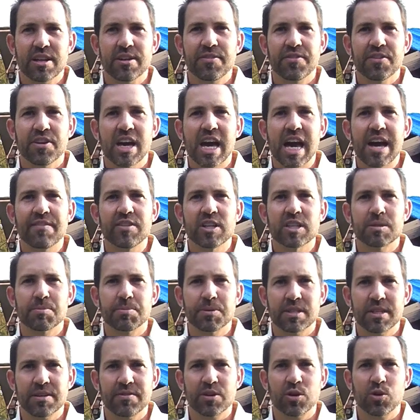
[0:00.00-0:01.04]
and if you have any
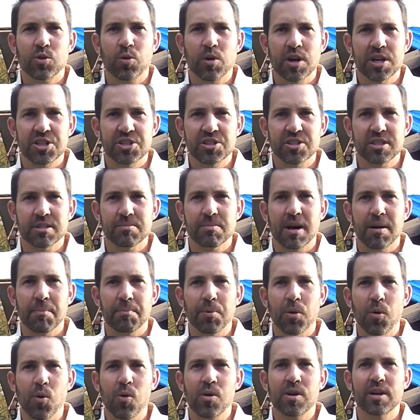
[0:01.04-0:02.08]
specific questions about
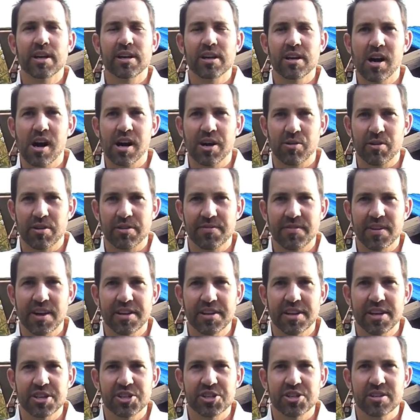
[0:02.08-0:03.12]
pouring a concrete
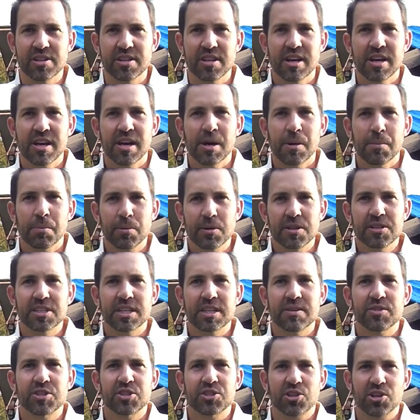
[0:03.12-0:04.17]
foundation, please
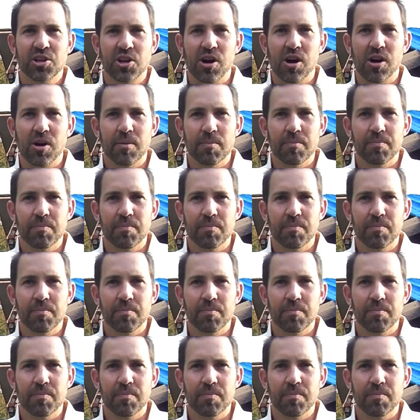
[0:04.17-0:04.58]
give us a call.